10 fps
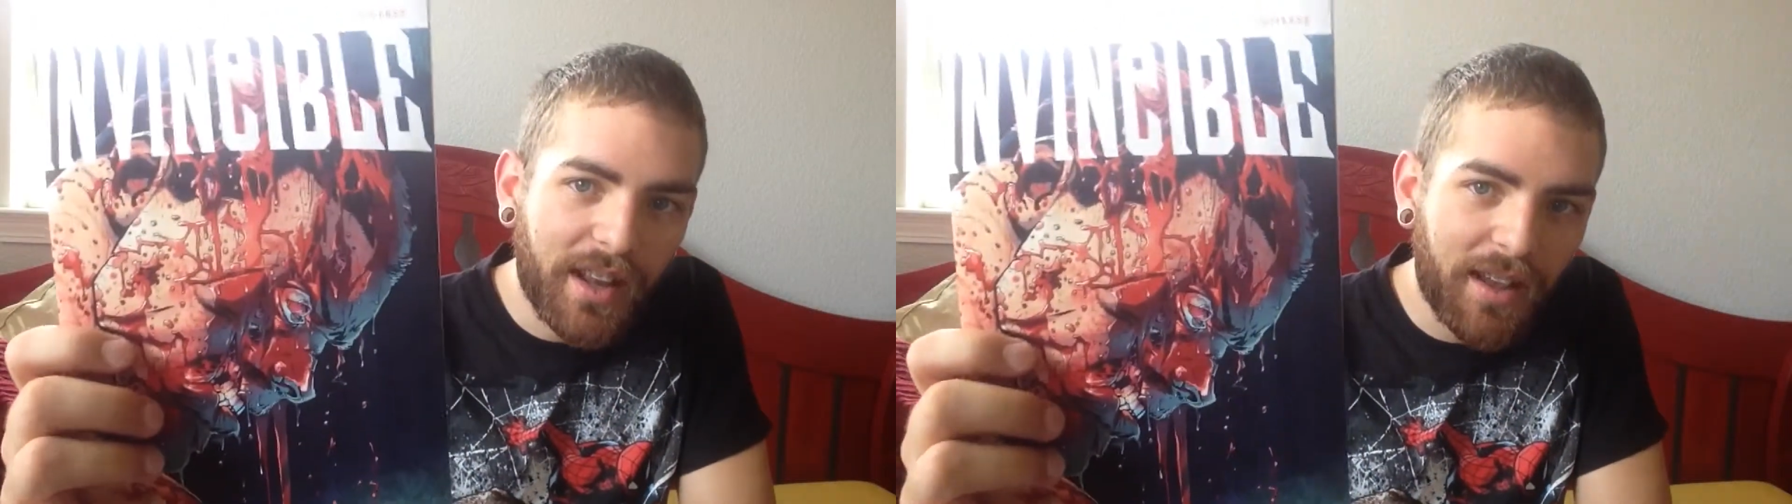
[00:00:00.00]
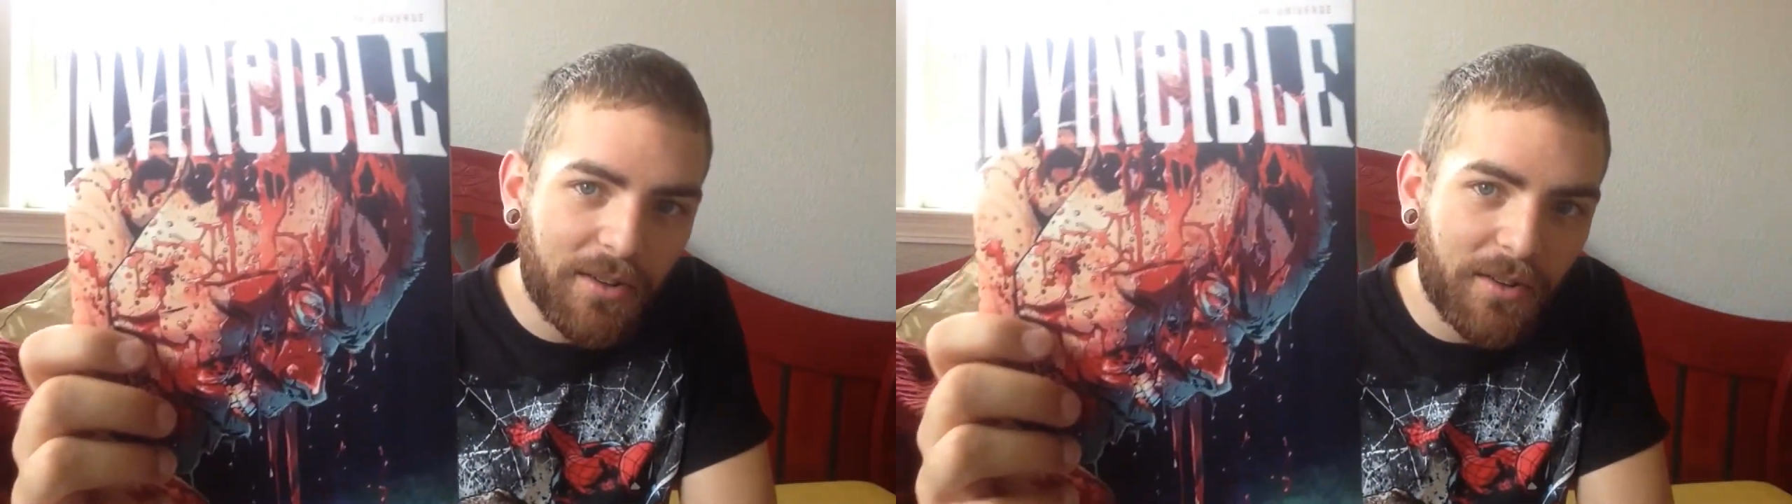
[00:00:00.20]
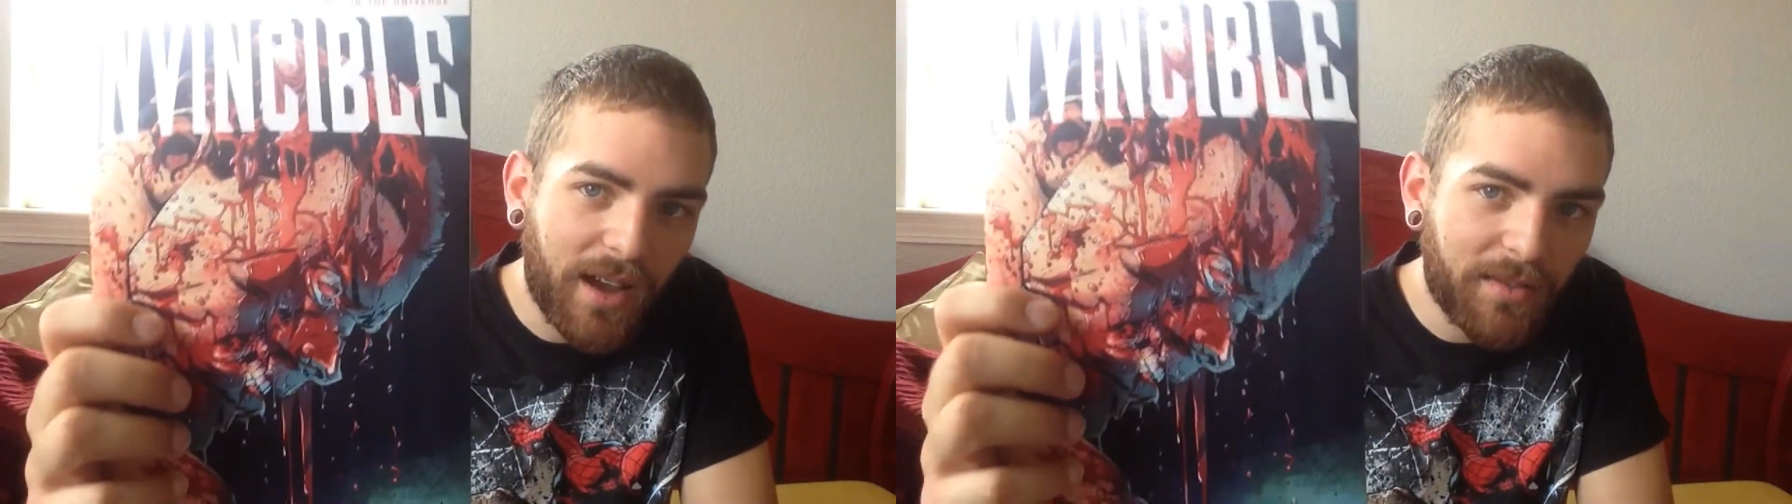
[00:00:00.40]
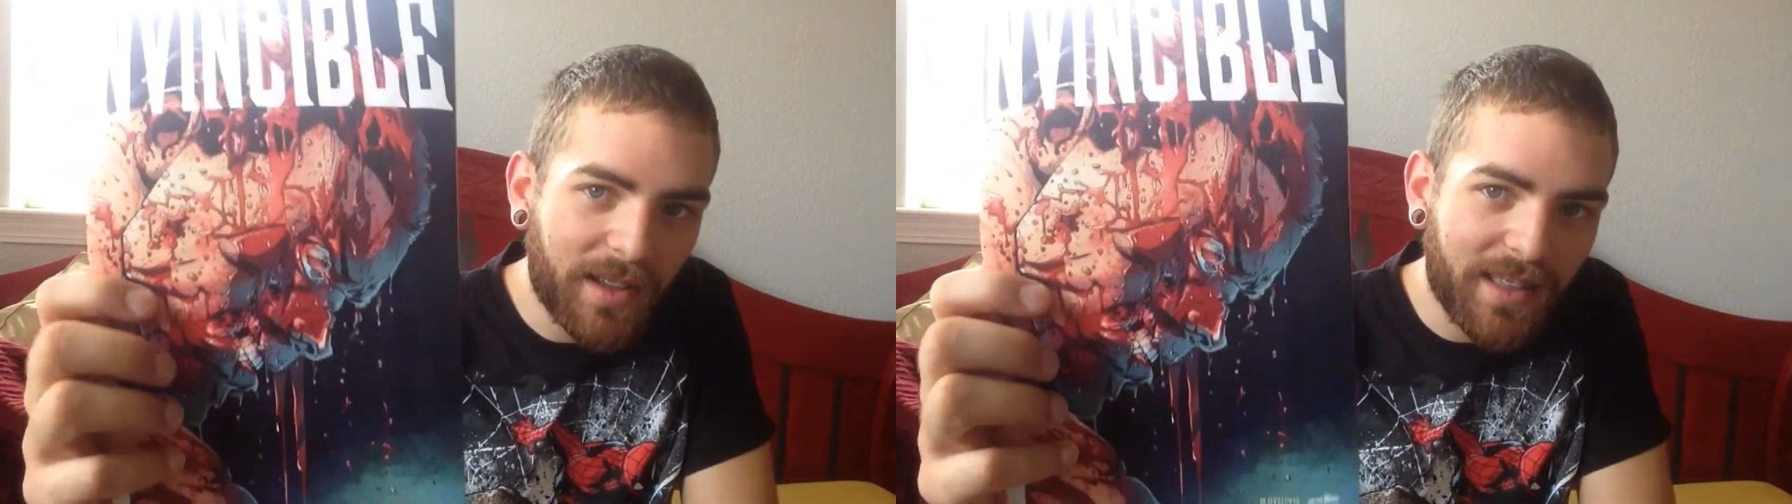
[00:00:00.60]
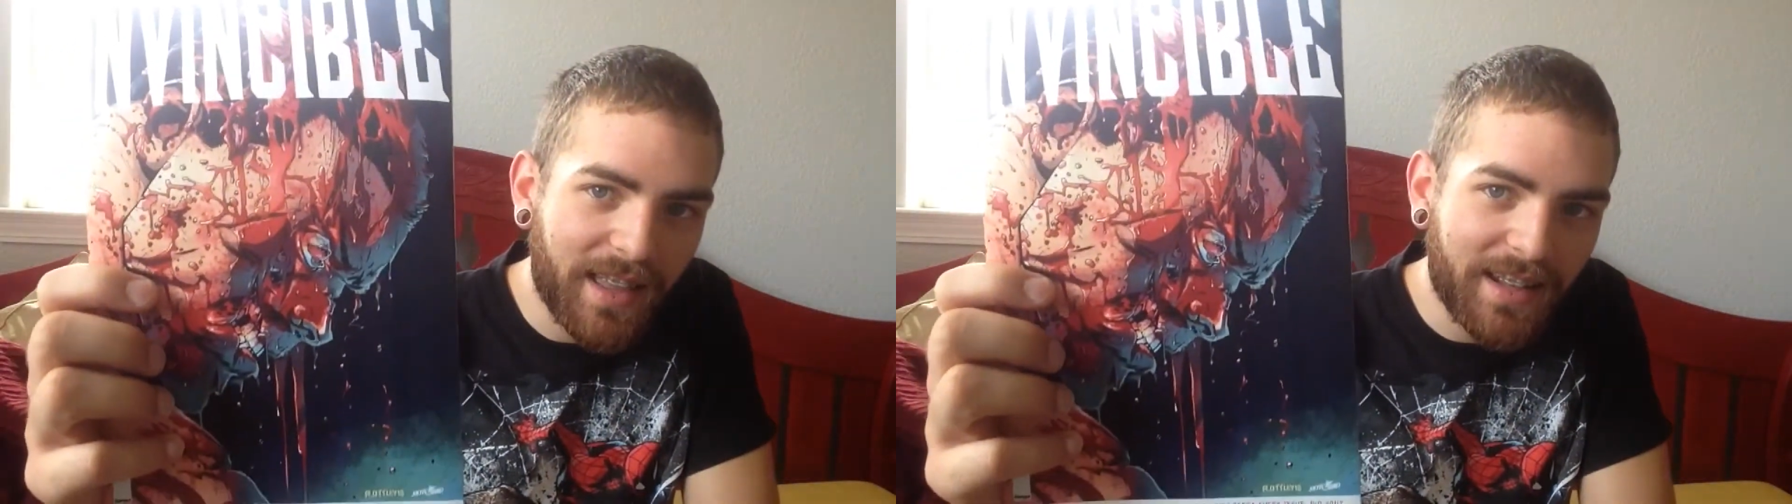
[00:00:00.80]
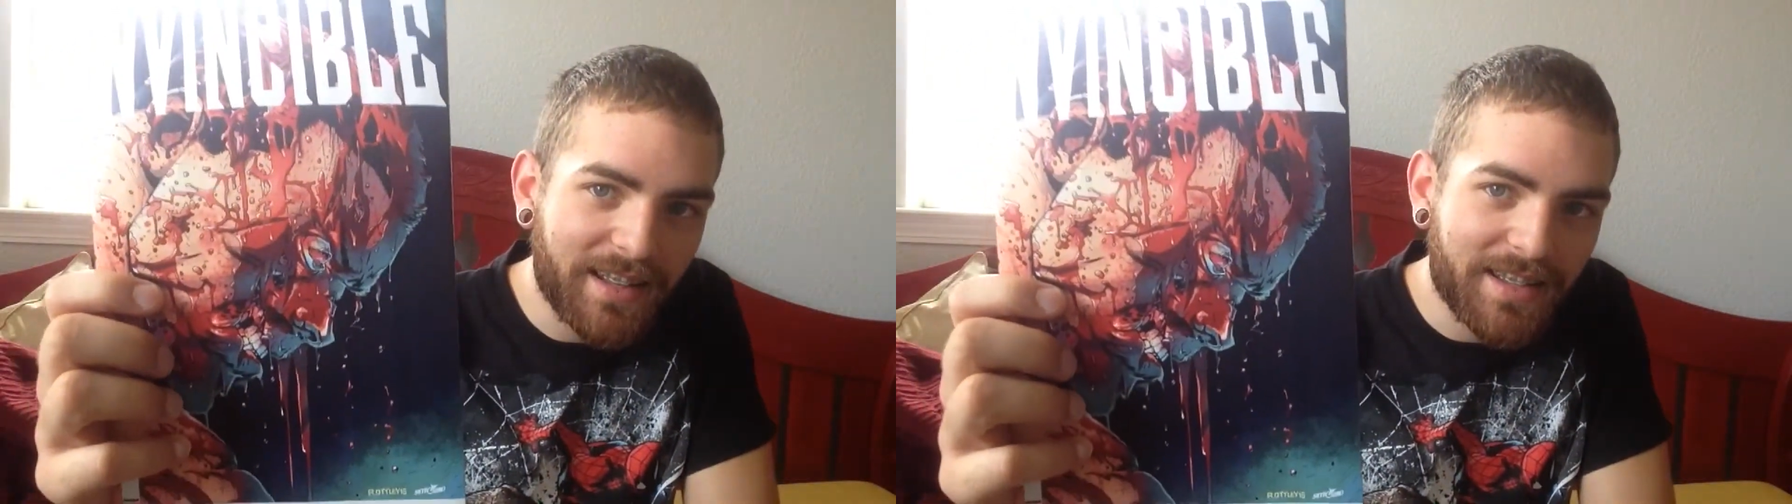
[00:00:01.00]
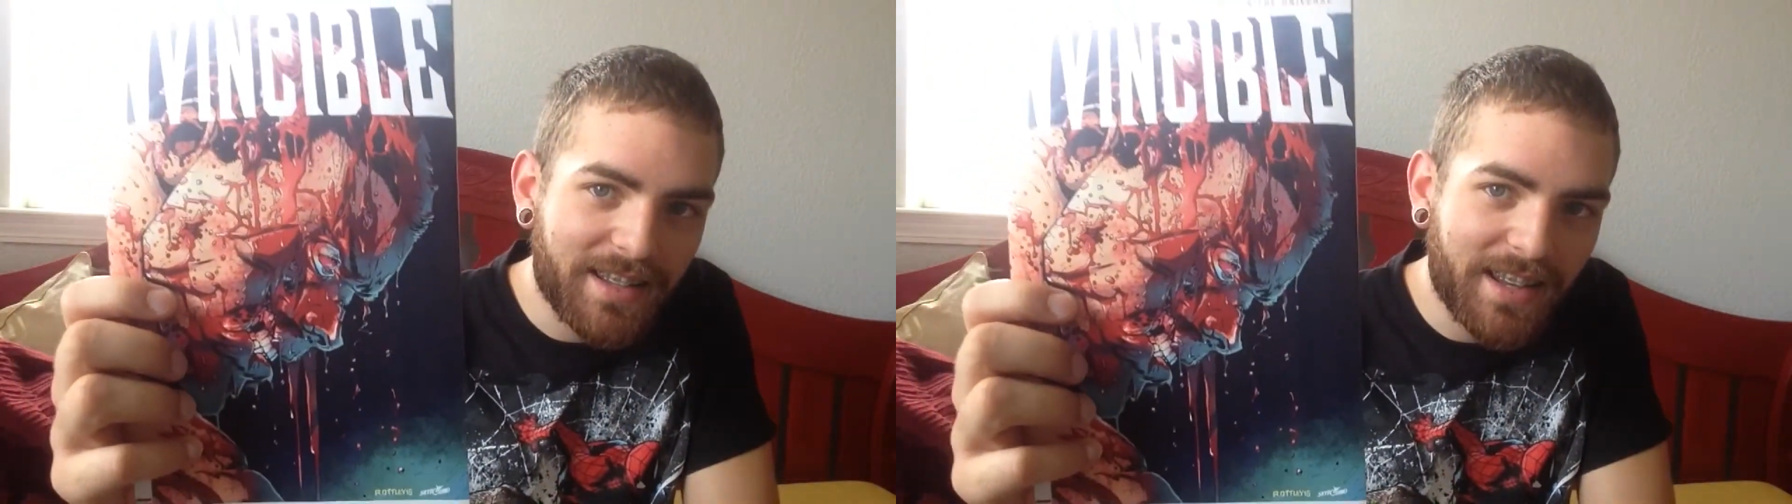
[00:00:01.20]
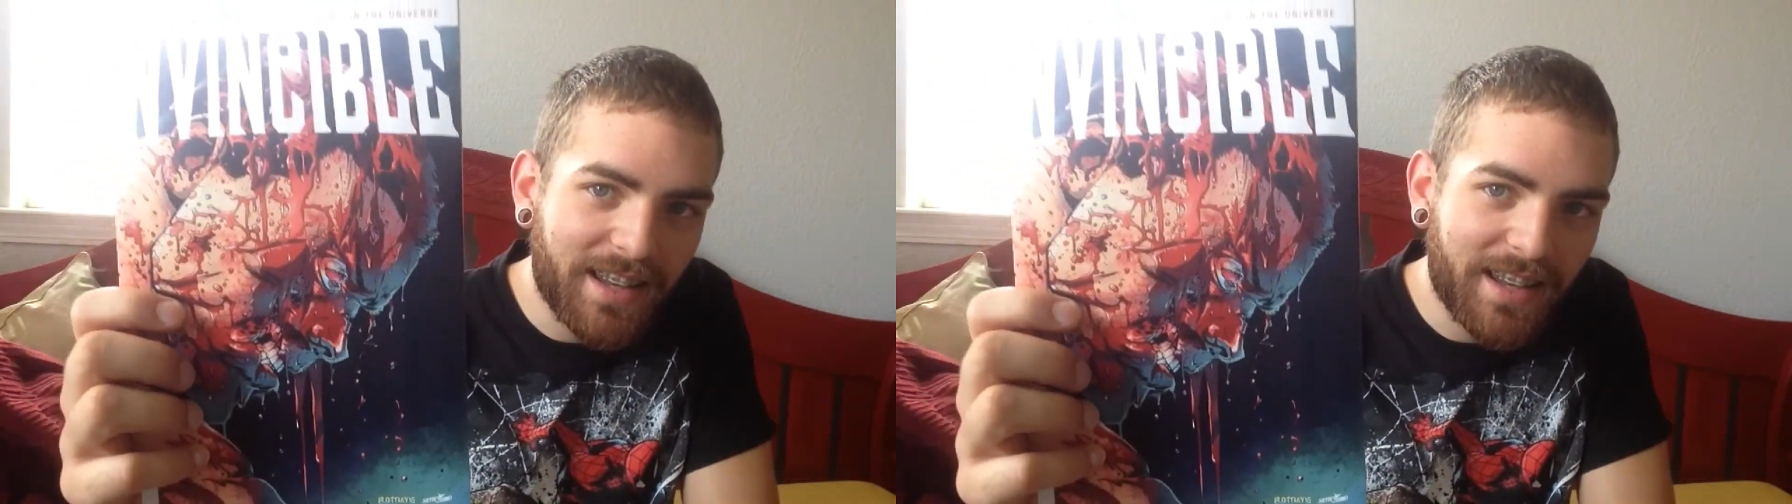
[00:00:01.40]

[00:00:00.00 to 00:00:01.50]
how graphic that is.